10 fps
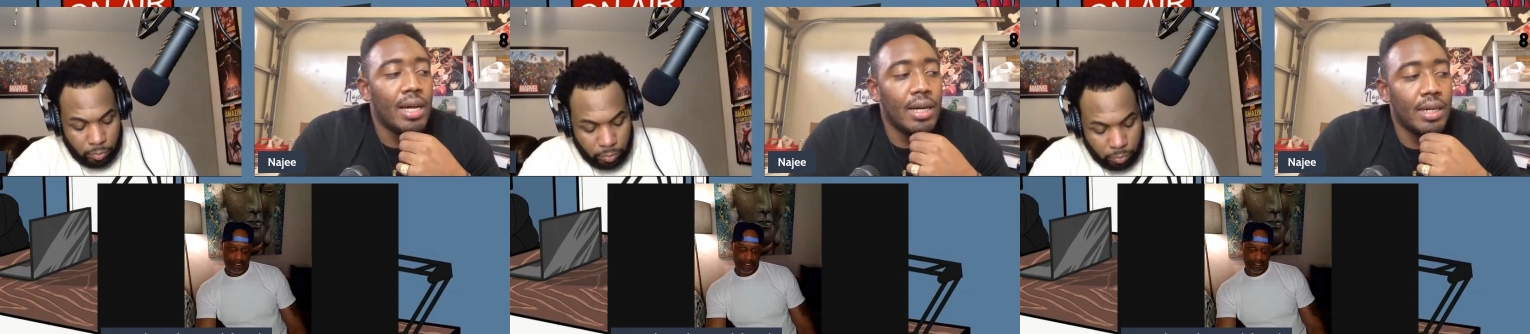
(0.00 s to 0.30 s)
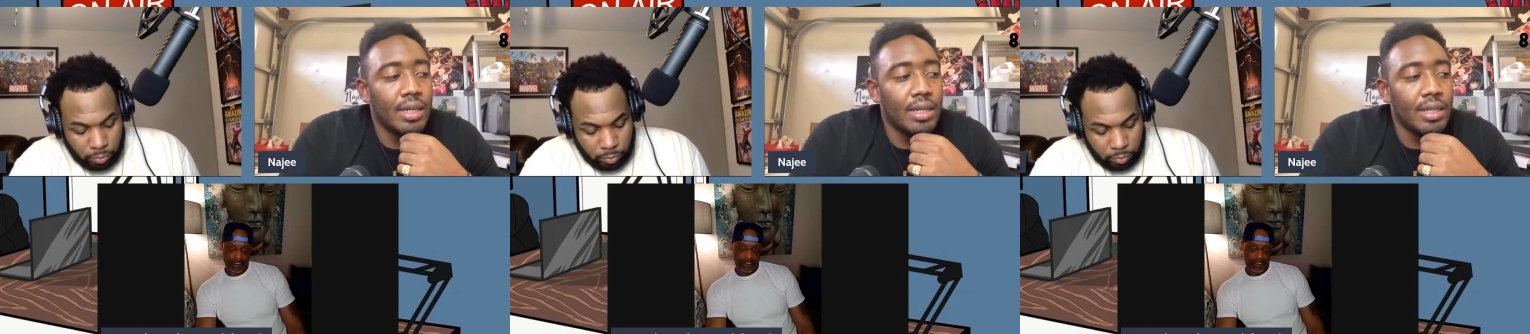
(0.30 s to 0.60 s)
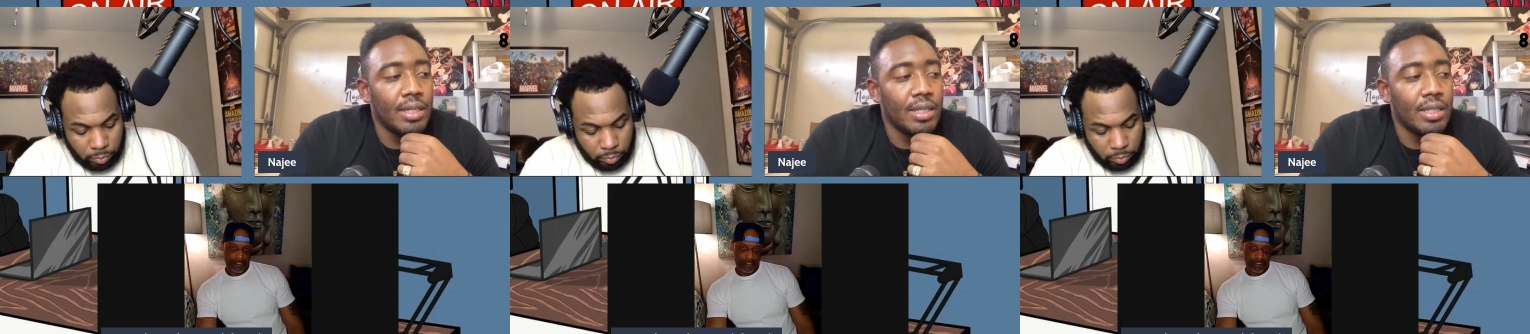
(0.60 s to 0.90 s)

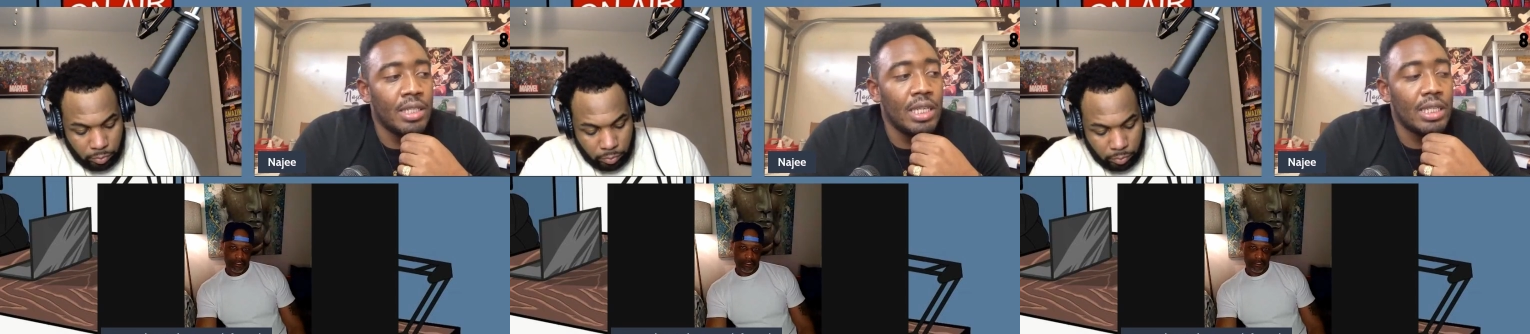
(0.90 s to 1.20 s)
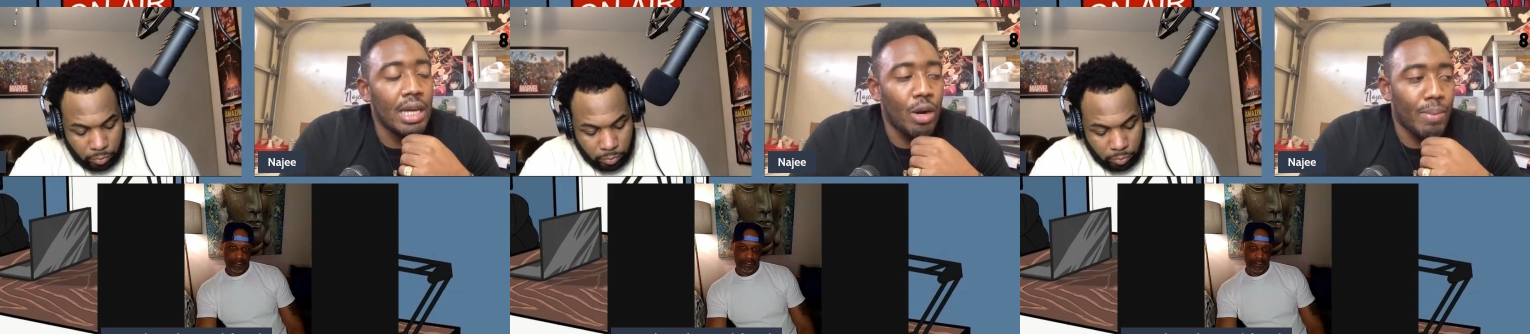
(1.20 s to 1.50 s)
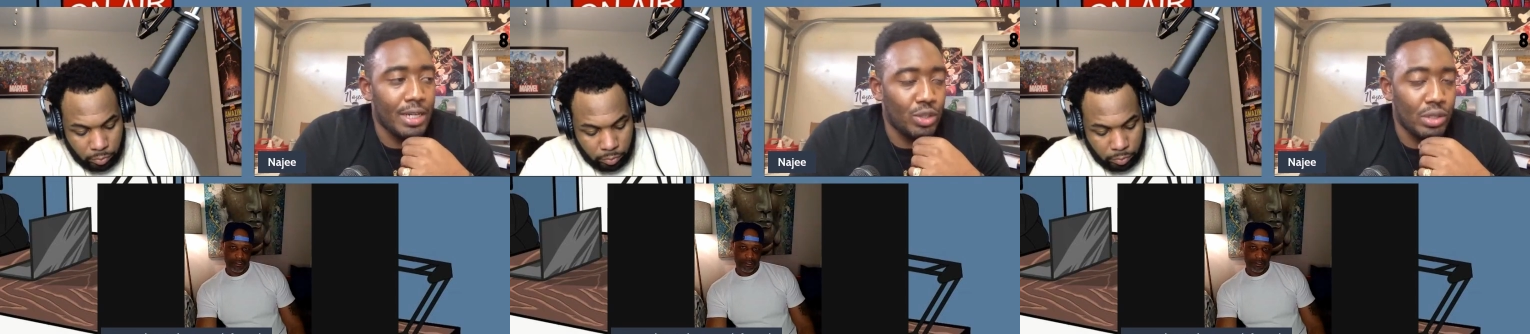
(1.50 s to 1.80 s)
Speaker 1: uh just talking
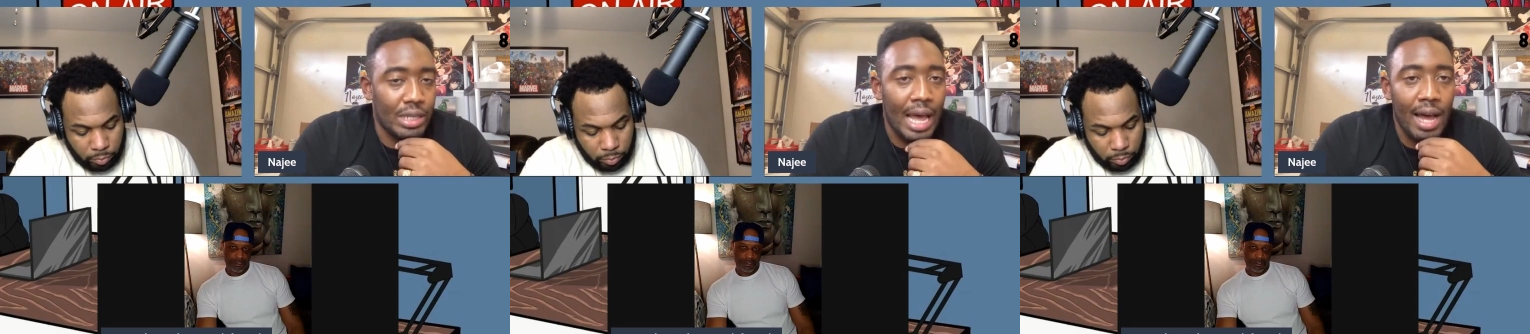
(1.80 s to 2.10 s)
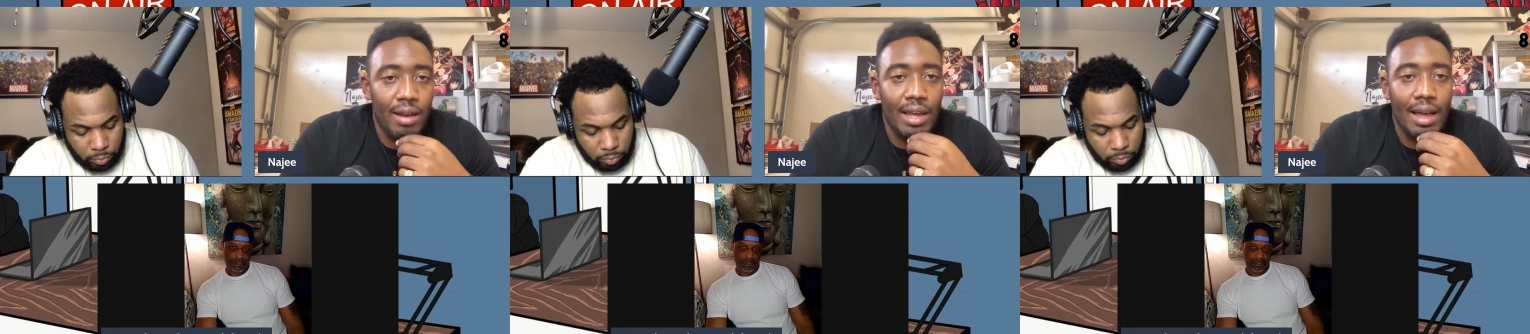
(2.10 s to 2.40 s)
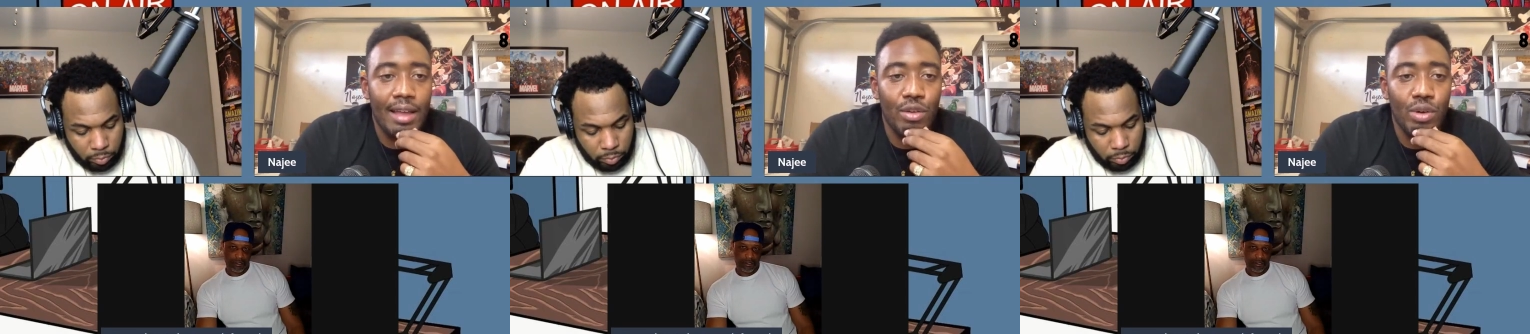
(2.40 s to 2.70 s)
about your style and
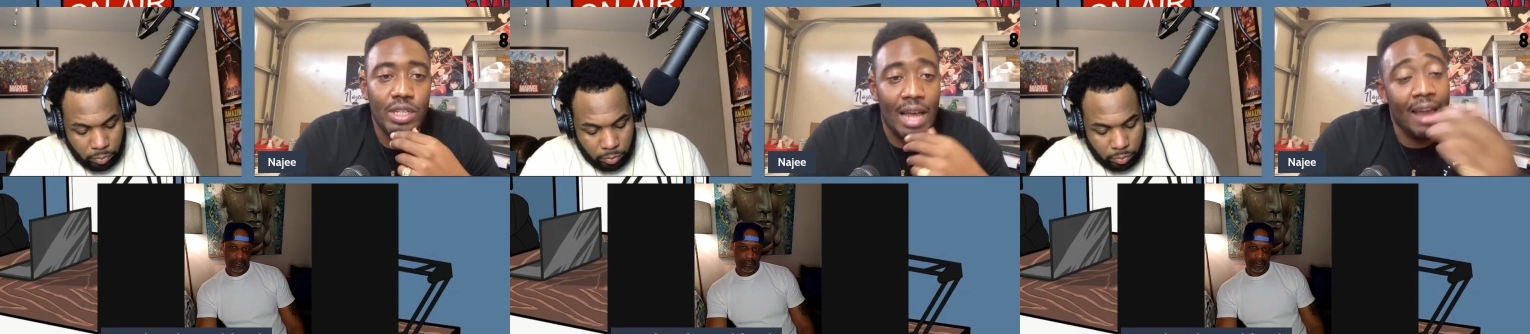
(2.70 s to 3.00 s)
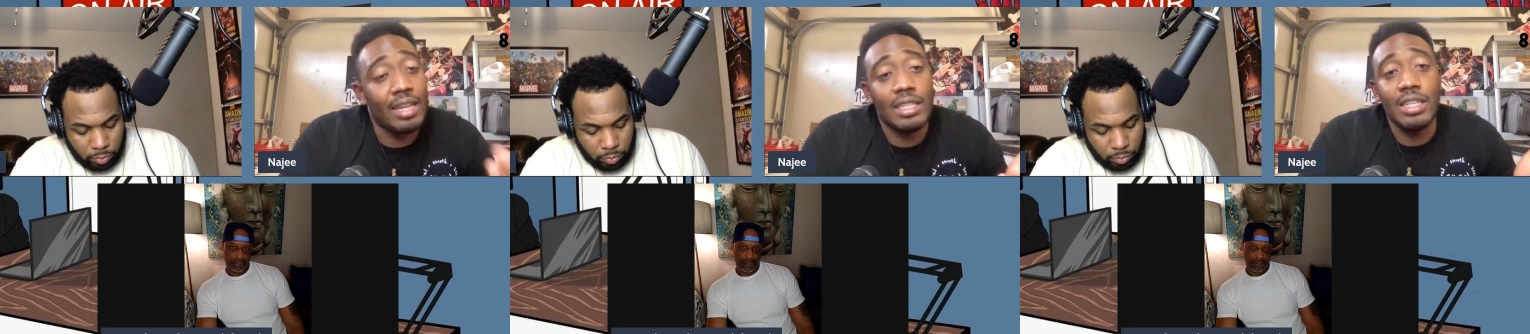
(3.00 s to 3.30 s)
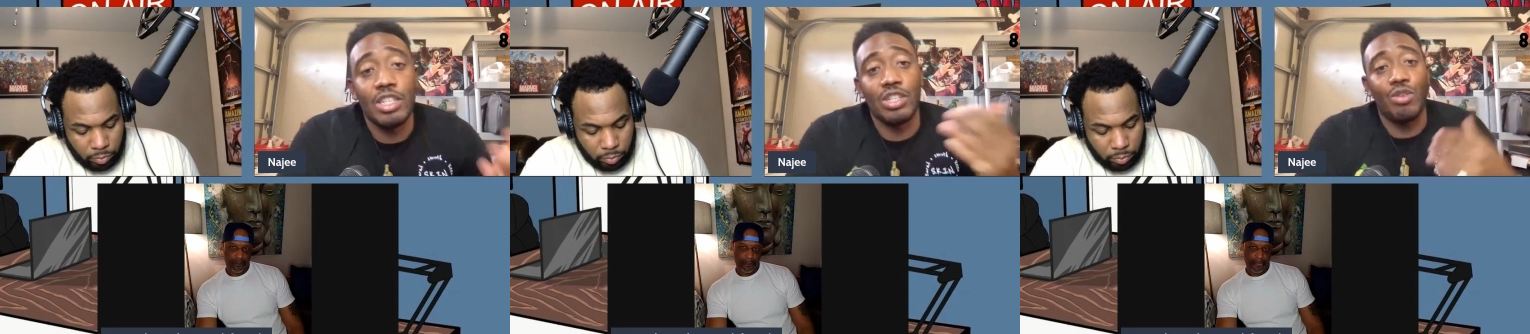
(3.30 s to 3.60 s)
how you because I didn't
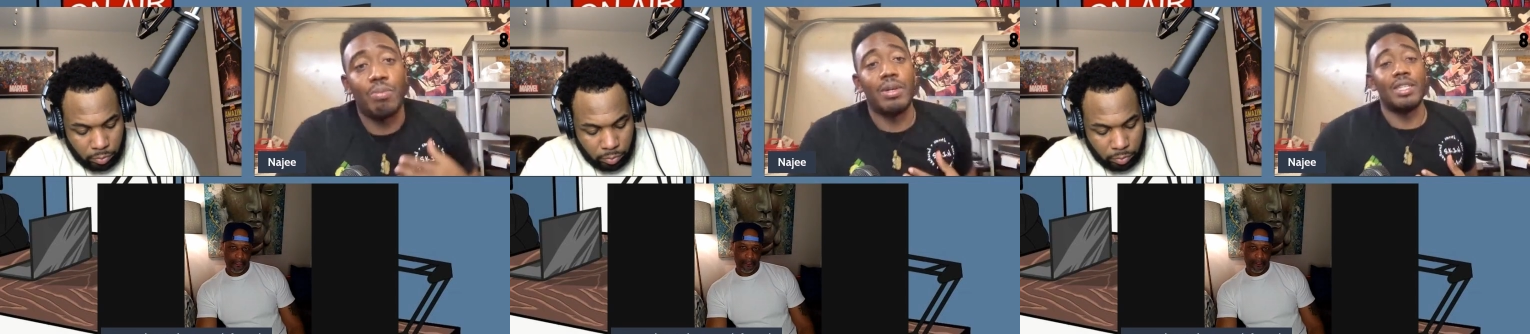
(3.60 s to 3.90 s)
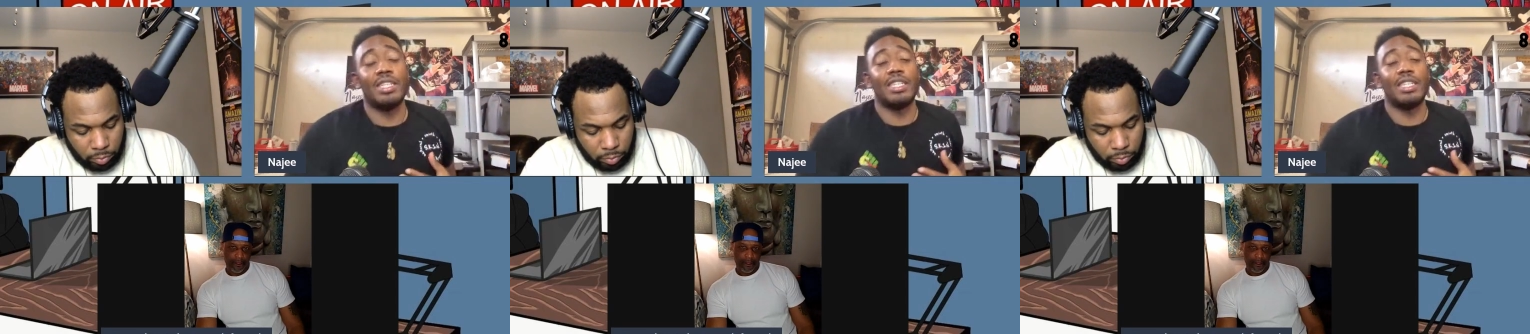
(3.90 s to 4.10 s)
see the show, but